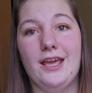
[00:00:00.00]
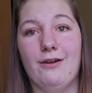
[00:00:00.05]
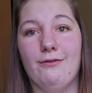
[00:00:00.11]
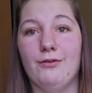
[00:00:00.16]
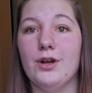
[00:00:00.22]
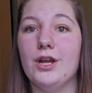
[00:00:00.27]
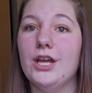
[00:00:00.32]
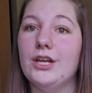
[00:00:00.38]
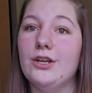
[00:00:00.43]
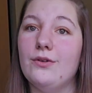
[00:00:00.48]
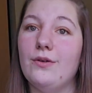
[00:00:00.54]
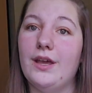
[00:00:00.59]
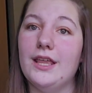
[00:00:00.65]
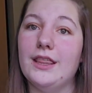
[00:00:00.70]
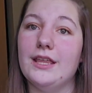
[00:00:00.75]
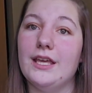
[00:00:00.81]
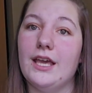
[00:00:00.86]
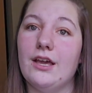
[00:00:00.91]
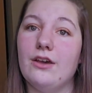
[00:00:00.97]
if we're going to do
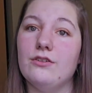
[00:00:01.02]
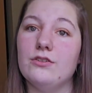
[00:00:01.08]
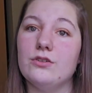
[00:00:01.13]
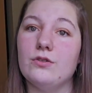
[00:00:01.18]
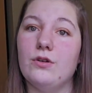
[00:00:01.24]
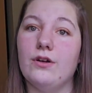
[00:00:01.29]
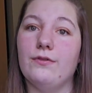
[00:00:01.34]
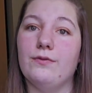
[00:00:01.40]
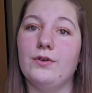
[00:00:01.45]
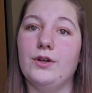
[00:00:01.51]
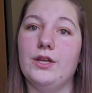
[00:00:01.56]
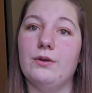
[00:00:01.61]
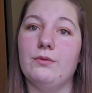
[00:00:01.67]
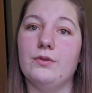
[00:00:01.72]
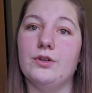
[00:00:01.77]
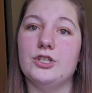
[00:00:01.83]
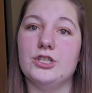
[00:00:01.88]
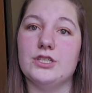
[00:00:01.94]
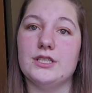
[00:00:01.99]
anything else or if we
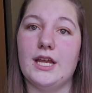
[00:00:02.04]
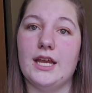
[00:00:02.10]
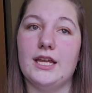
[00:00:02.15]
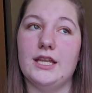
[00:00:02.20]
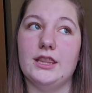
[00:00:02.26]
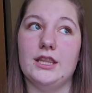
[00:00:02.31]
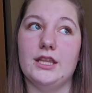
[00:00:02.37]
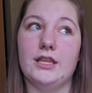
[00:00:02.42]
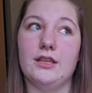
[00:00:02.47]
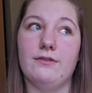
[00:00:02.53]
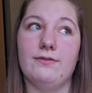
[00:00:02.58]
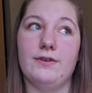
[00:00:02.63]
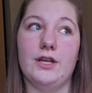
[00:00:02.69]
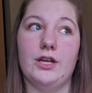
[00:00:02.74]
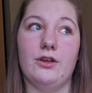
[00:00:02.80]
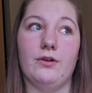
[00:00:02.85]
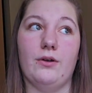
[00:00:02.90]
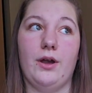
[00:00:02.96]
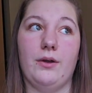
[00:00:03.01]
will just end the
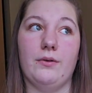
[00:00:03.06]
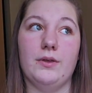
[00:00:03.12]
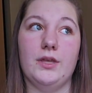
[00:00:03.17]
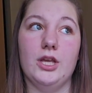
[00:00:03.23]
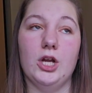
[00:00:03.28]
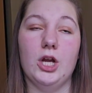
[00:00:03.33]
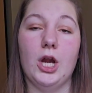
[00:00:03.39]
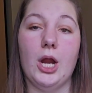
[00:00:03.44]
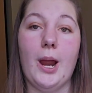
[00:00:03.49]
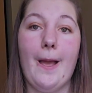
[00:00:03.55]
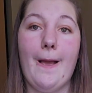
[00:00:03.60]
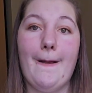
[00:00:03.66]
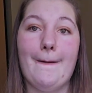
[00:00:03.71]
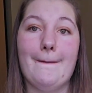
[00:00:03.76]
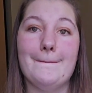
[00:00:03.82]
video out here.